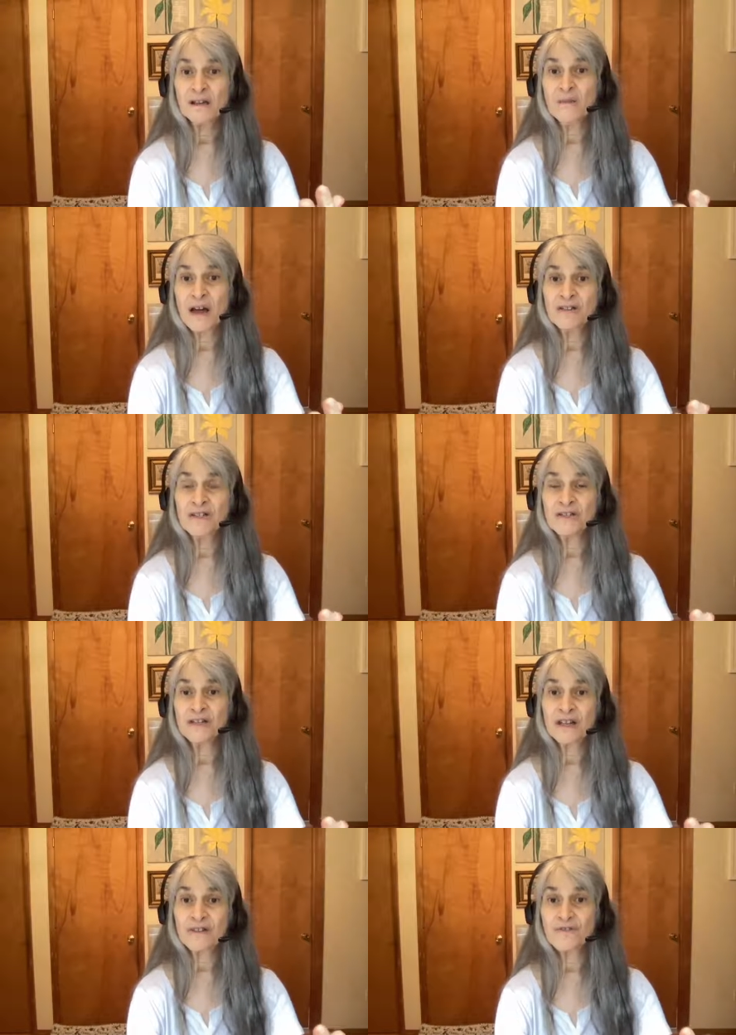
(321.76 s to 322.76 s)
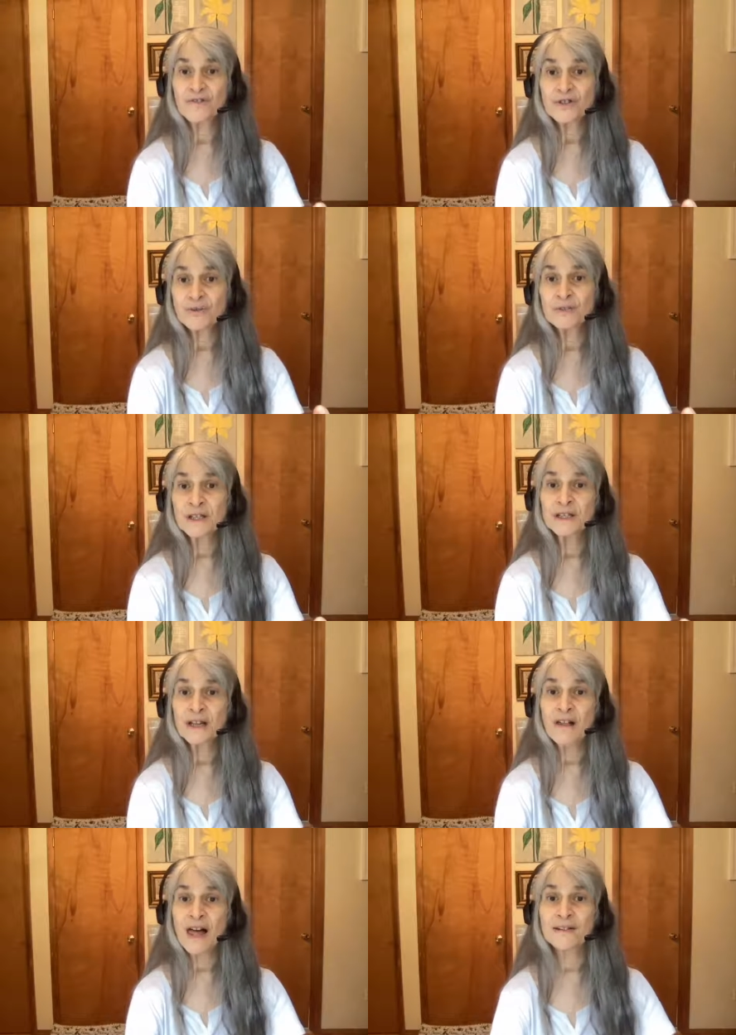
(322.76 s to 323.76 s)
But I was usually the first one in the
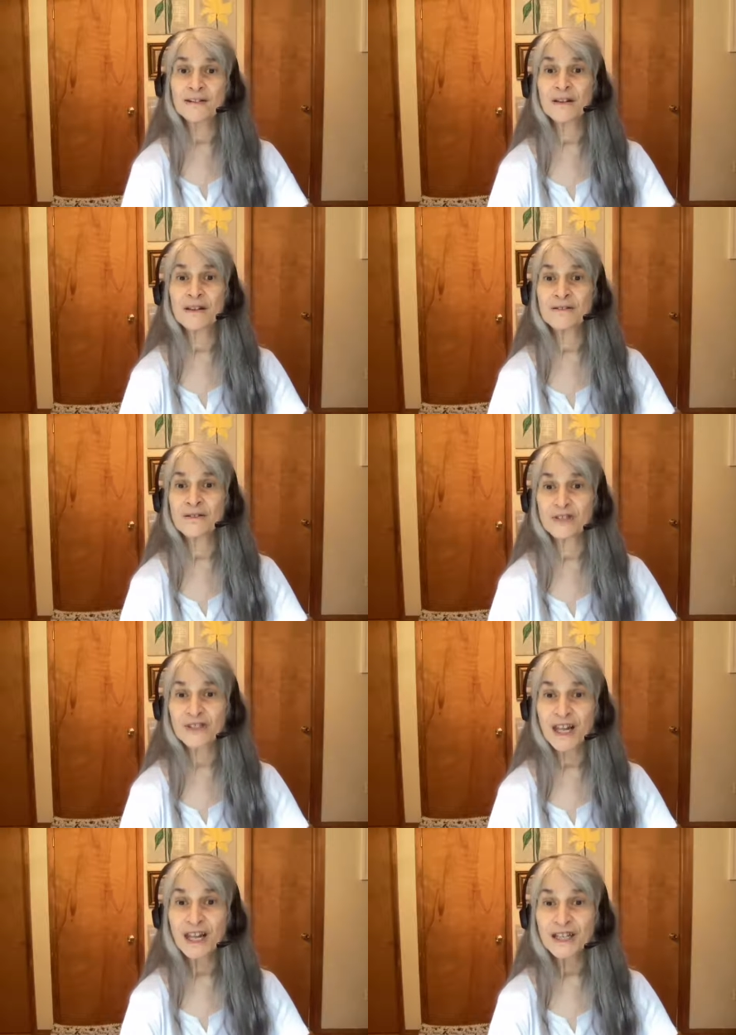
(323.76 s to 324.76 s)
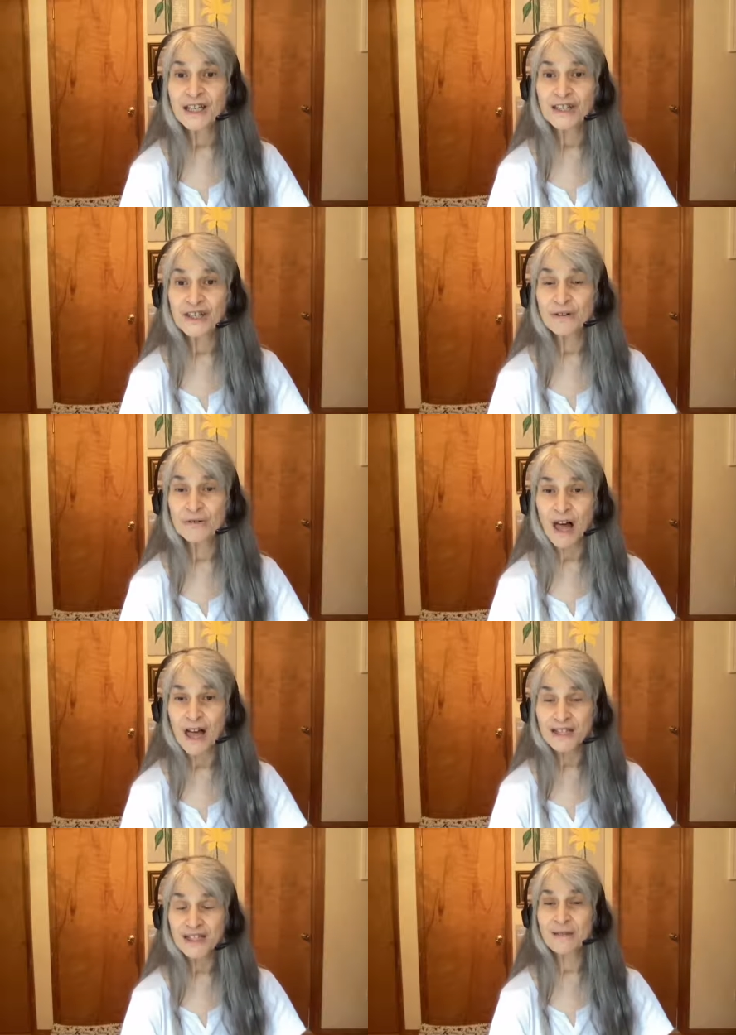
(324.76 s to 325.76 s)
class to understand each new
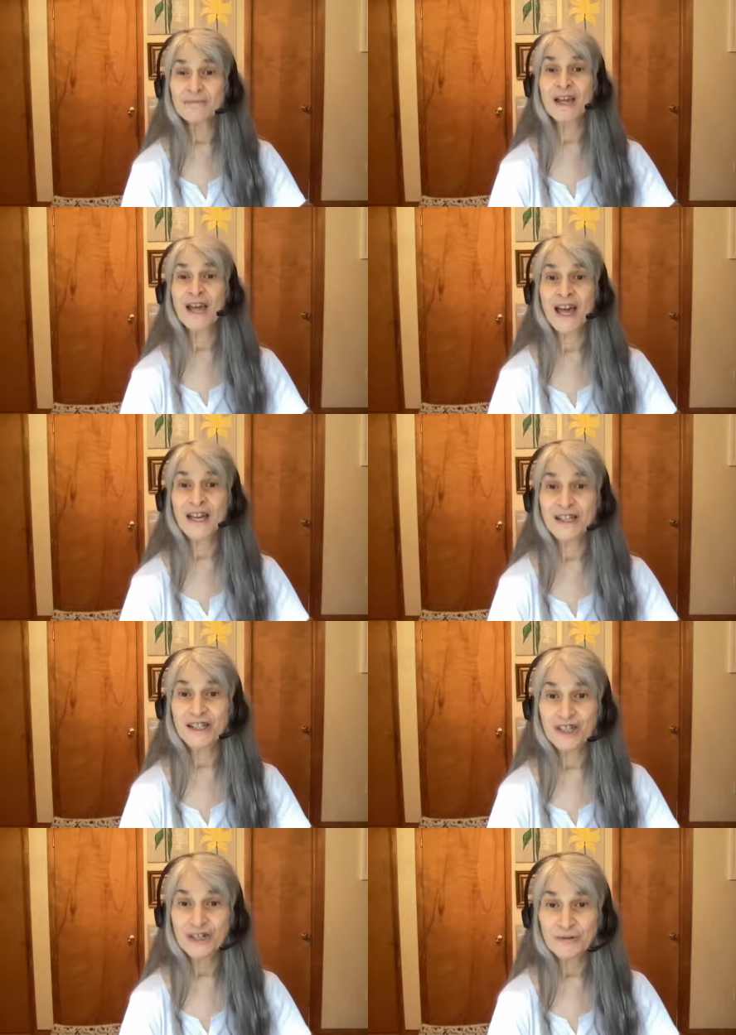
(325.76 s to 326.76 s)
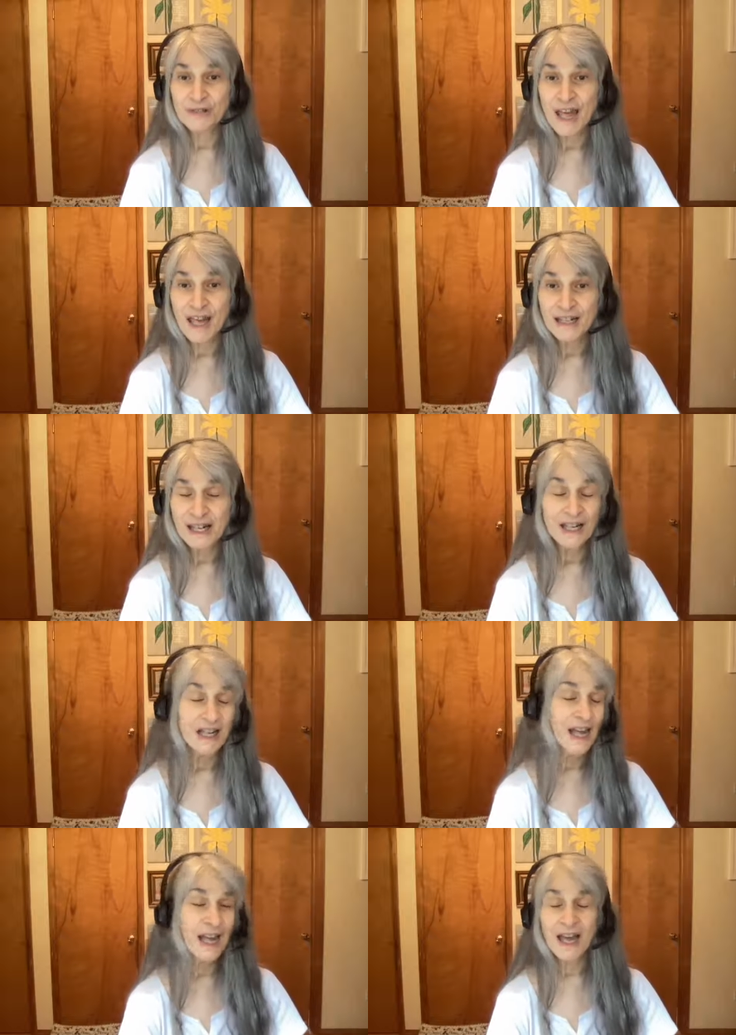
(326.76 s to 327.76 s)
concept and each new technique.